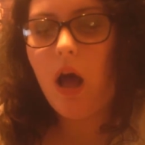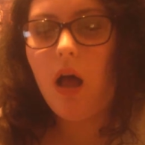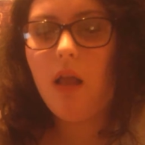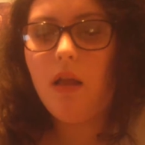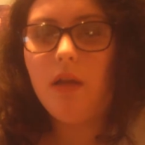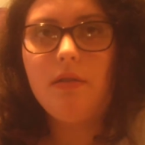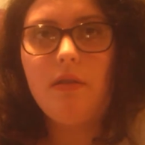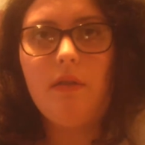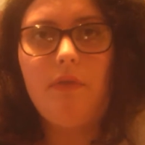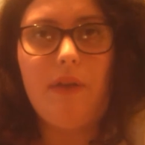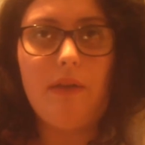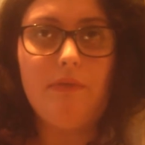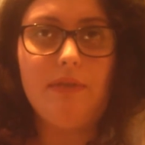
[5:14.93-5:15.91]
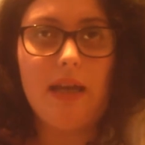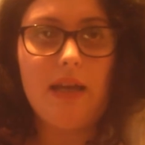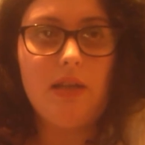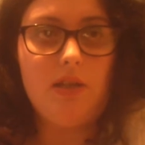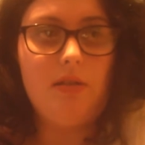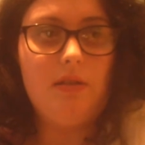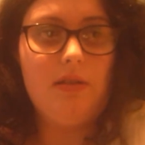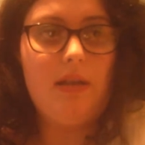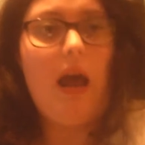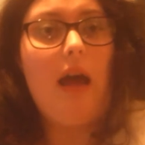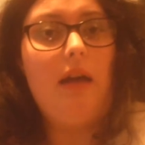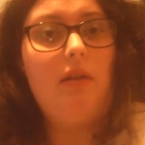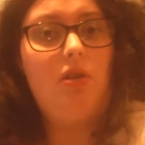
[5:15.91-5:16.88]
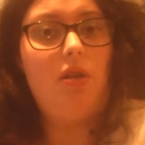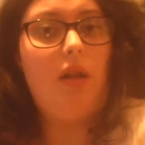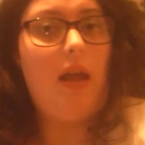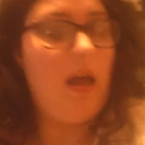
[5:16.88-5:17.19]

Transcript: a lot of foundations actually.